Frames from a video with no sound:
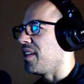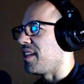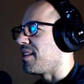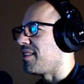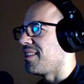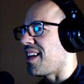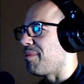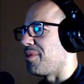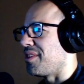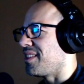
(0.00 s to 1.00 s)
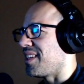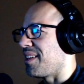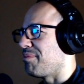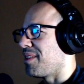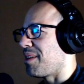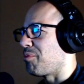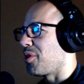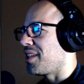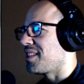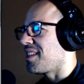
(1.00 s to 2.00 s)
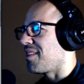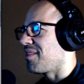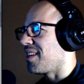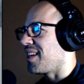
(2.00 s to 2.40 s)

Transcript: that input. I'm worried it's not right.